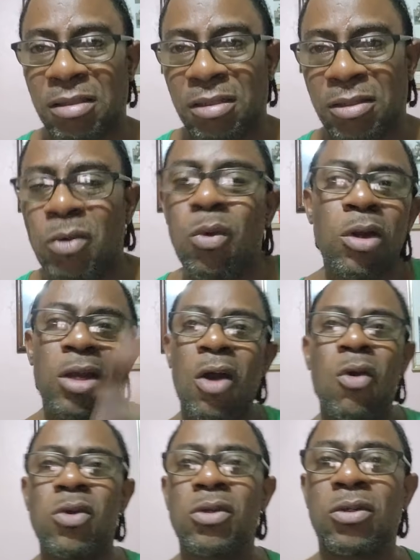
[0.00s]
The whole
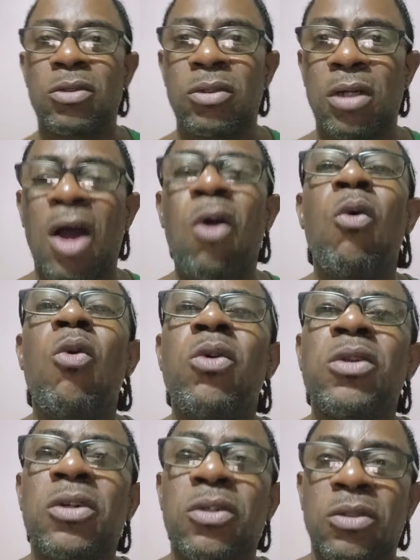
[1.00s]
of Uno. How
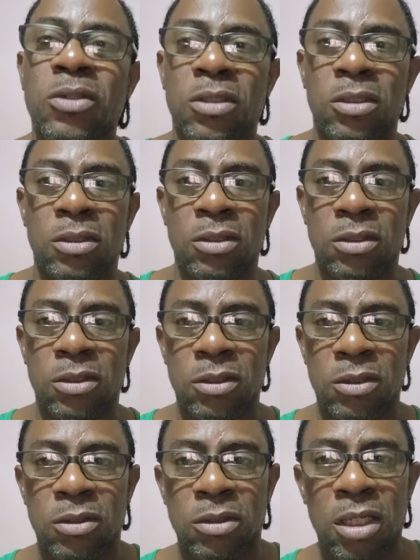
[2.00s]
no?
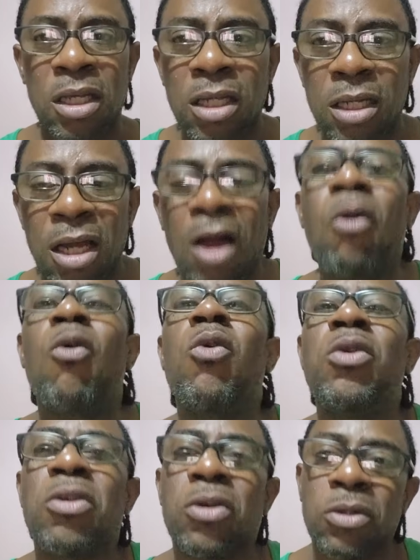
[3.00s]
Eh? How
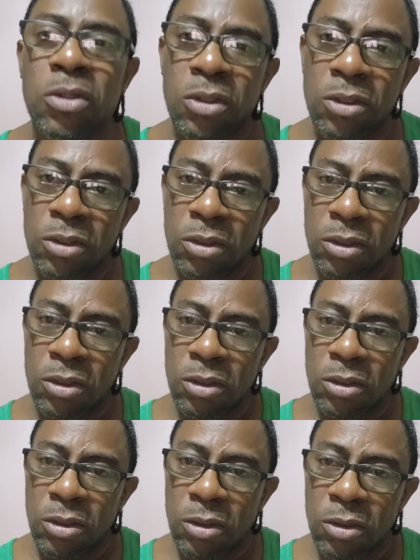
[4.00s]
no?
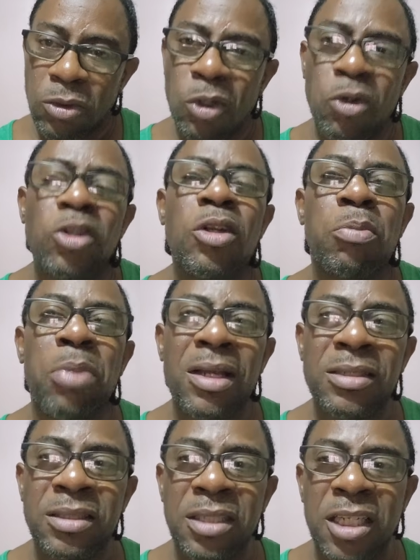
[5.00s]
When I run up on
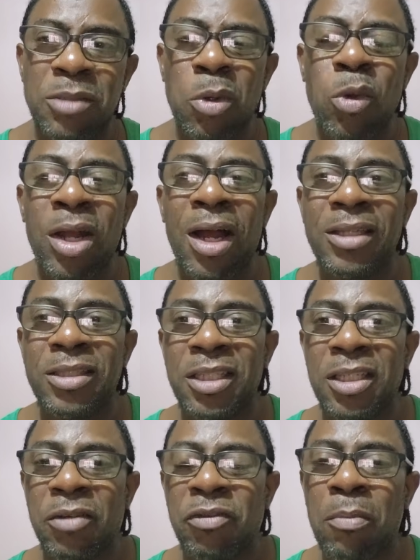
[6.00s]
stage, make we
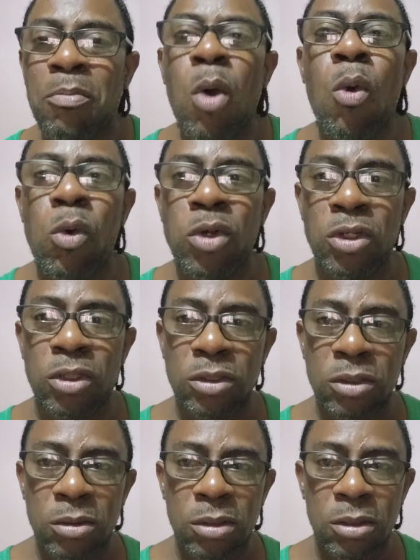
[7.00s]
continue for boo no.
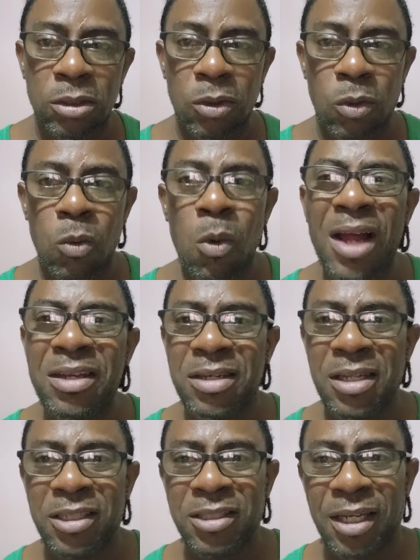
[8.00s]
One
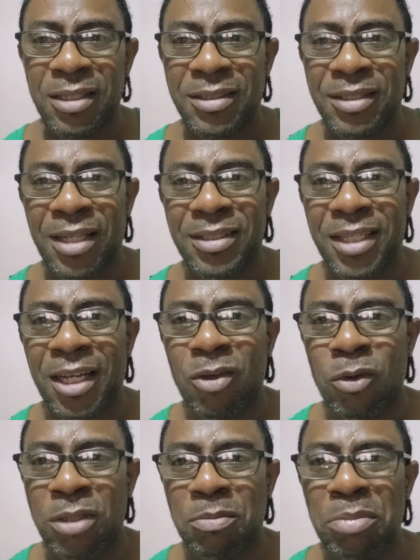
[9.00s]
nation stands
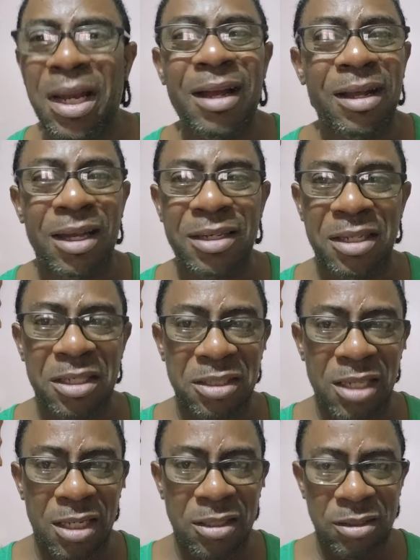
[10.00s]
alone. Planka
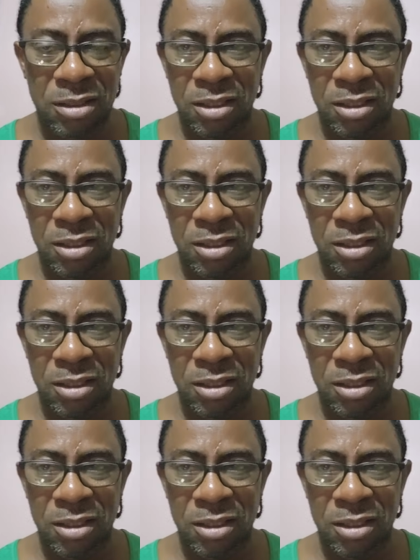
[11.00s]
nation.